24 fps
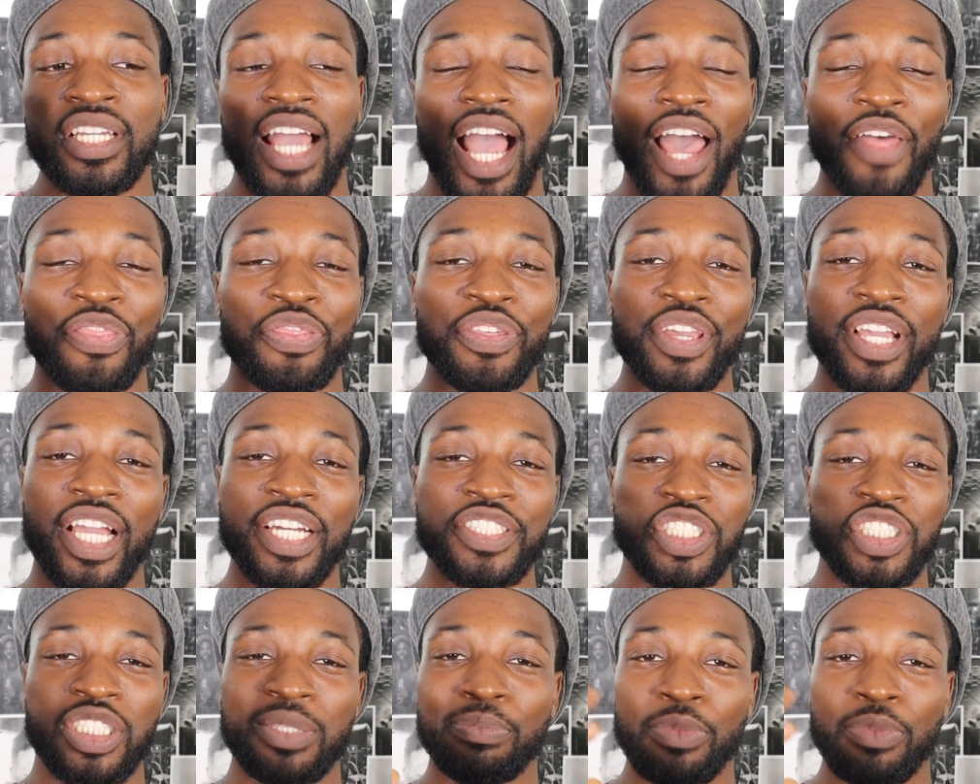I
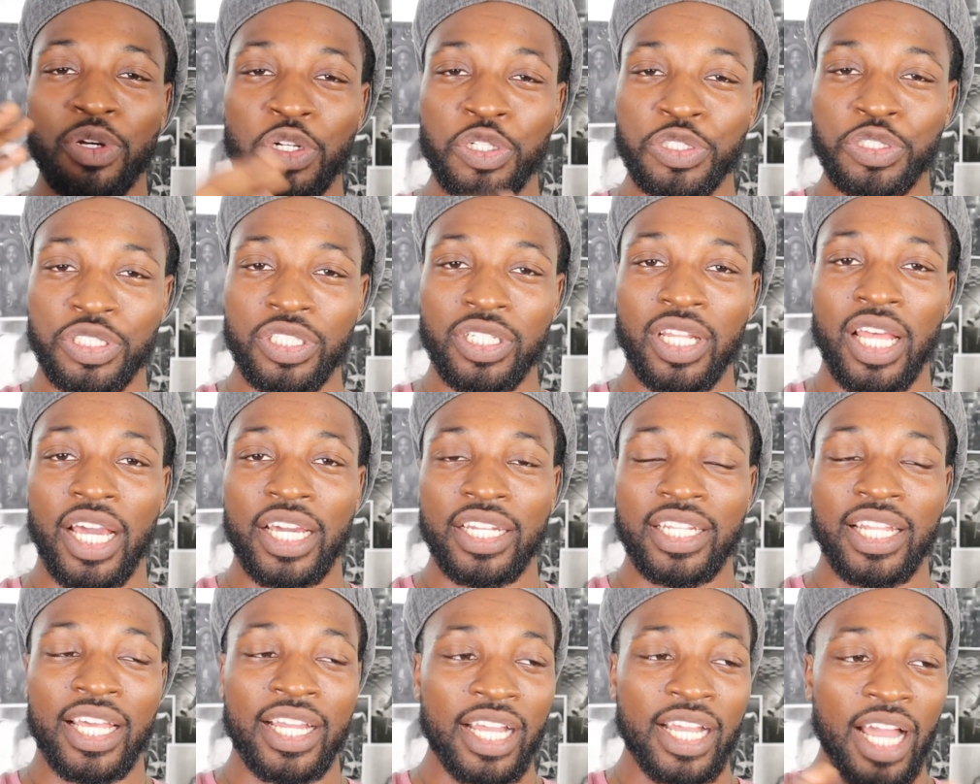just merged a
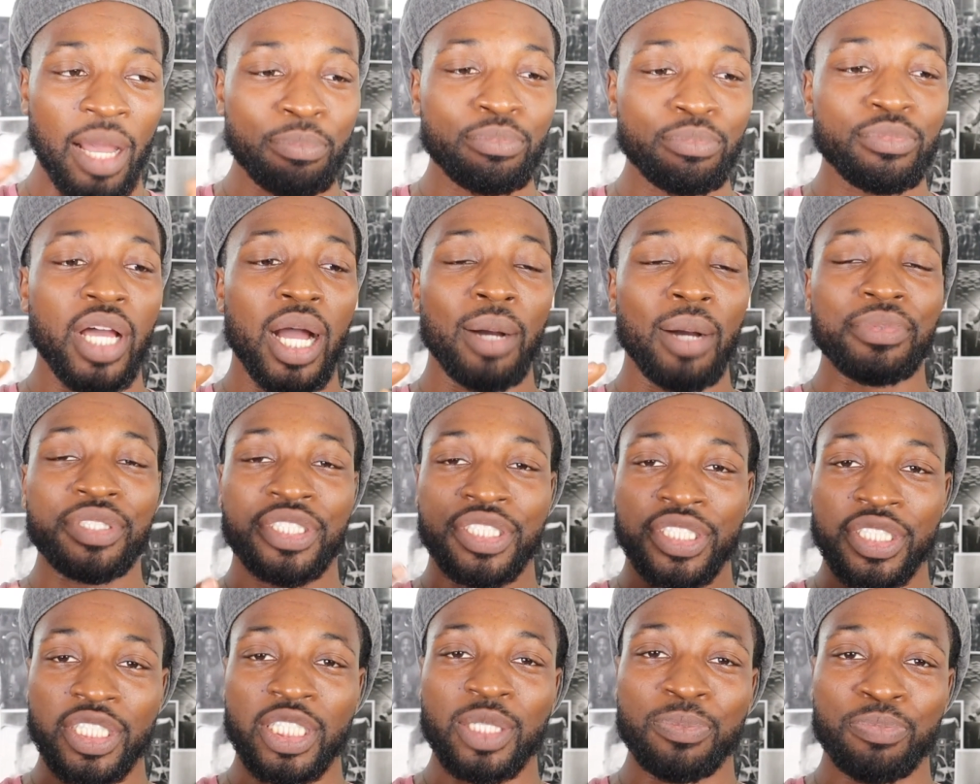lot. Like, I'm a
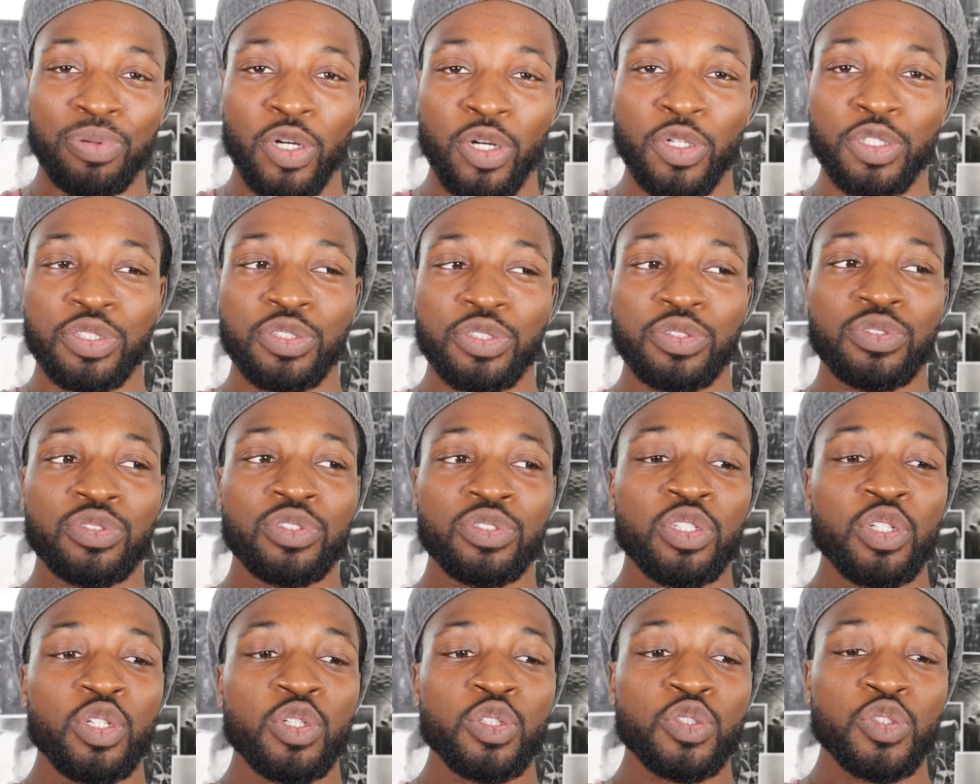silly
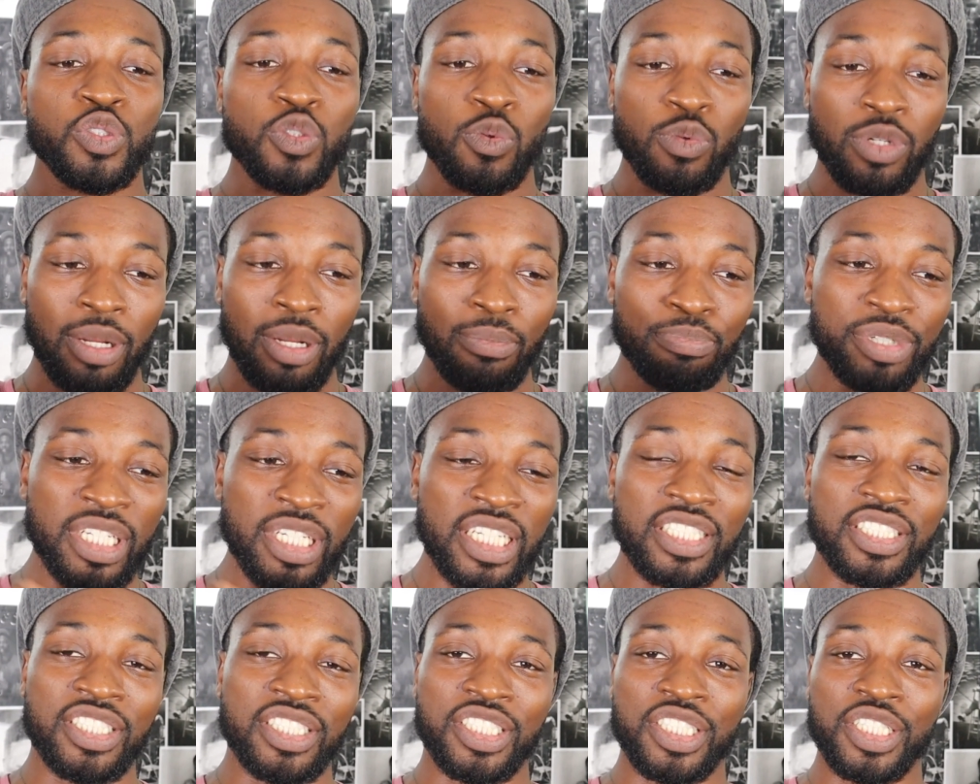person, so when I'm
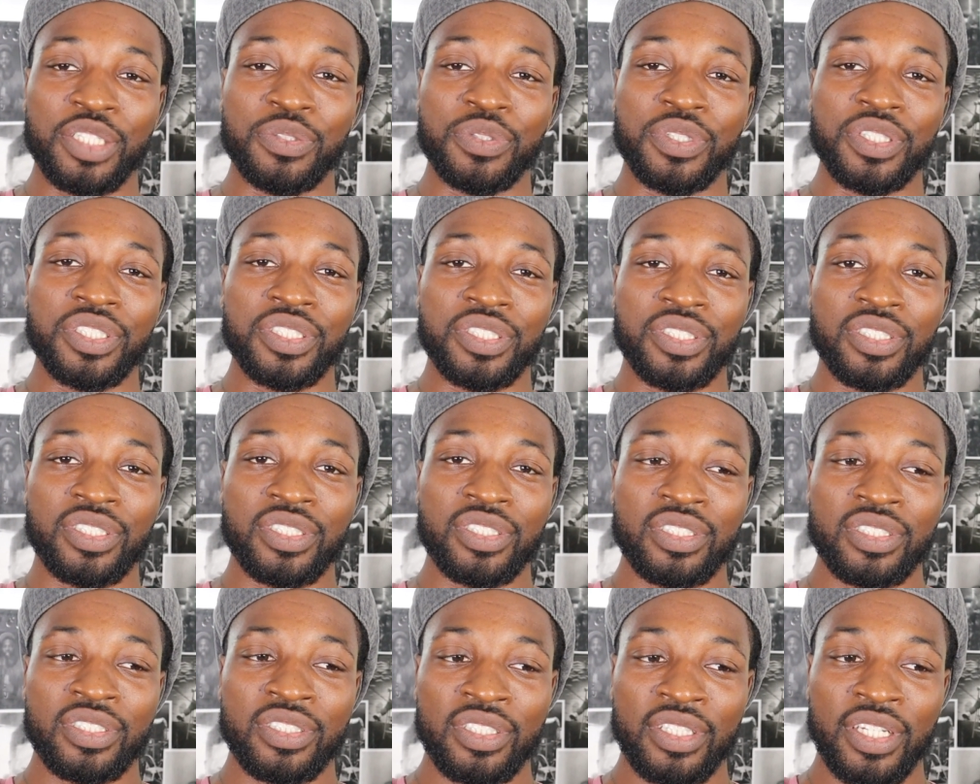being
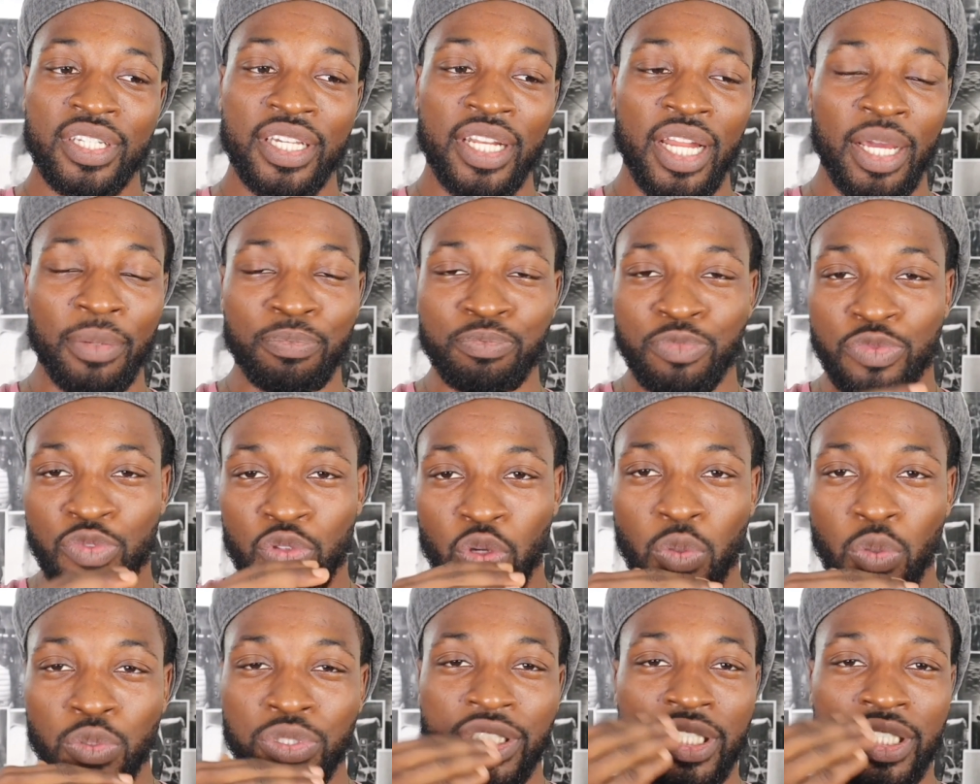serious and I
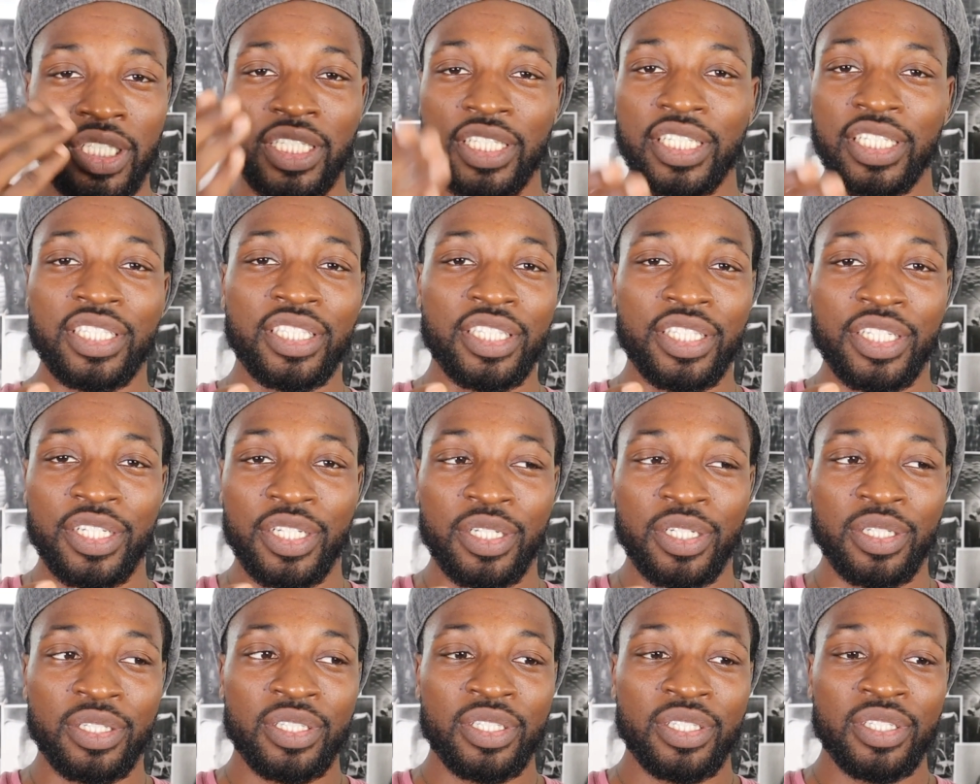throw silly in
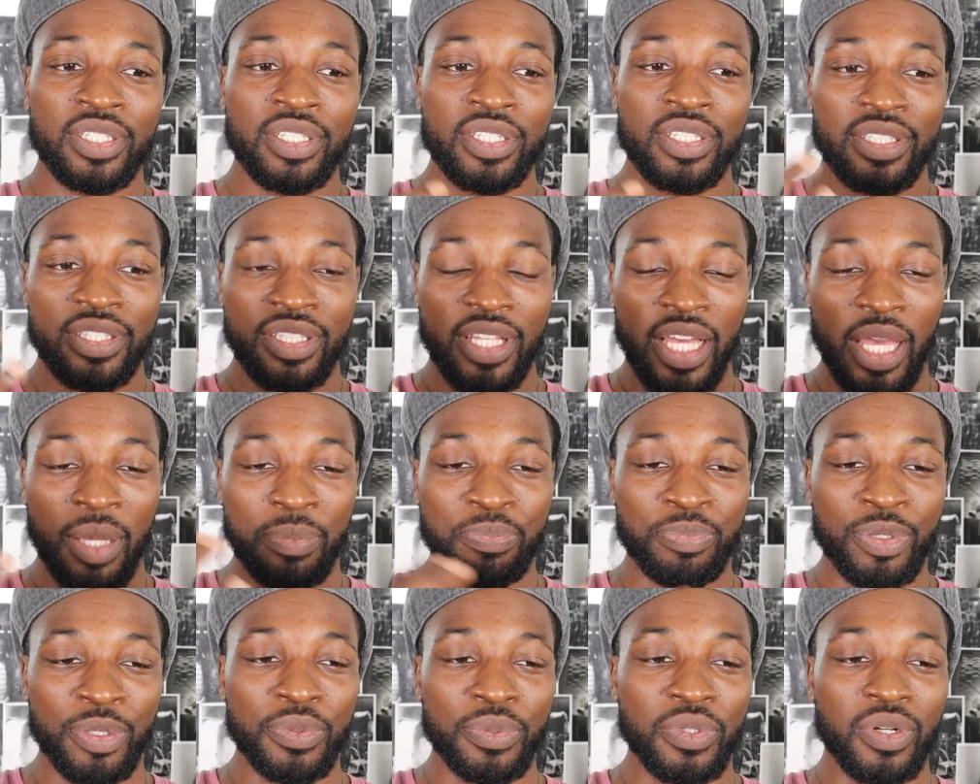there,
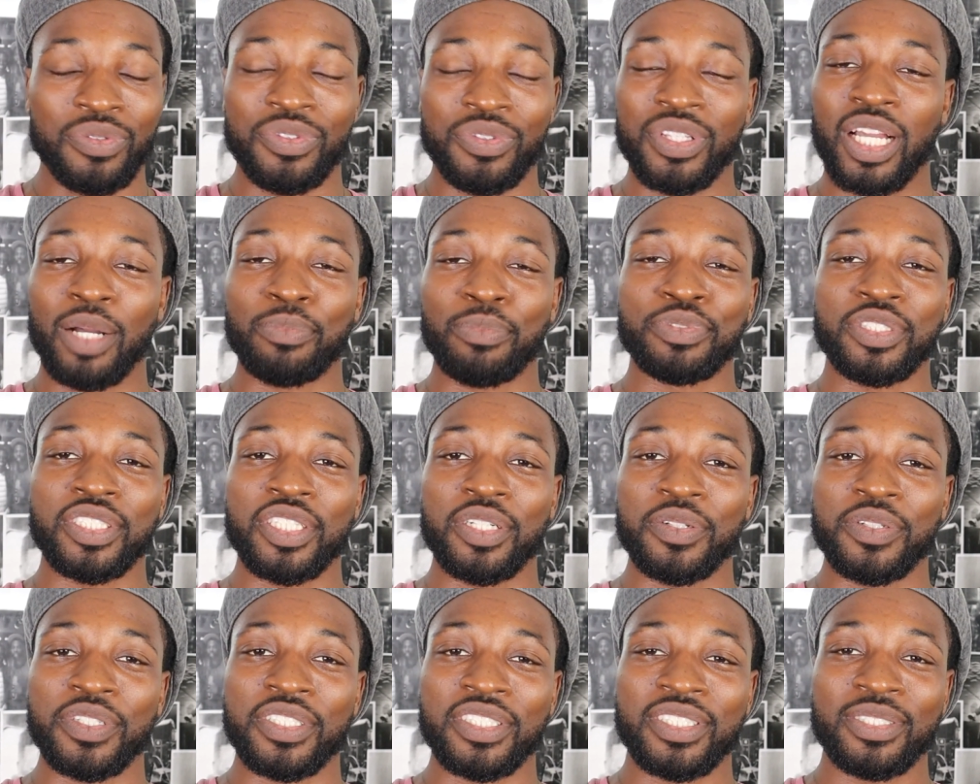that people don't think I'm
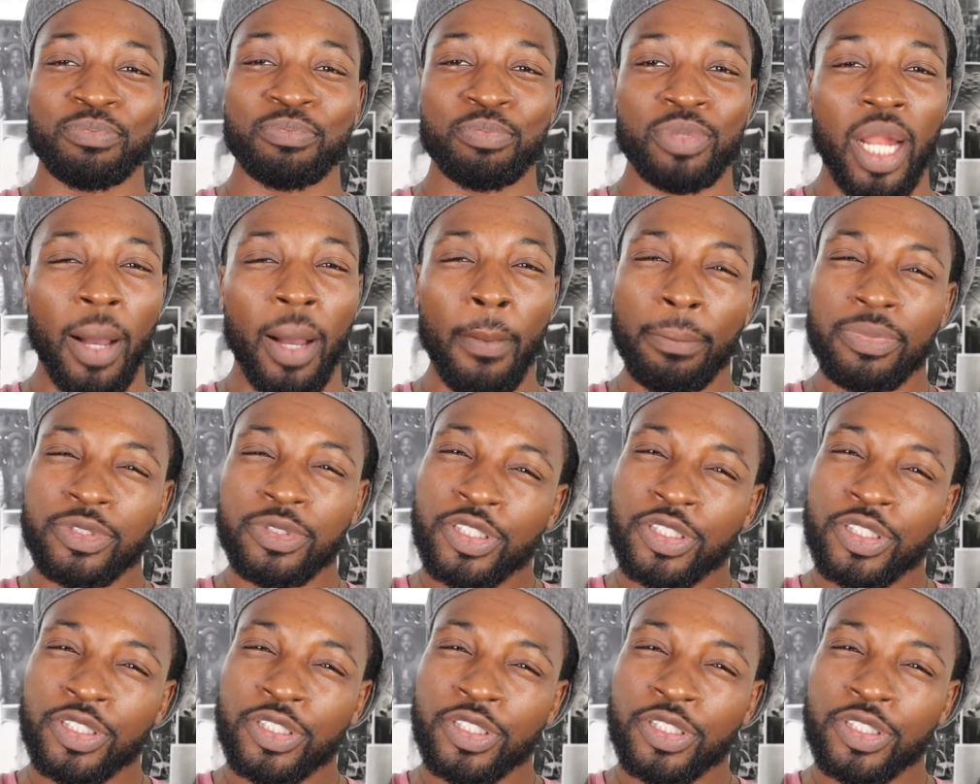serious, but I'm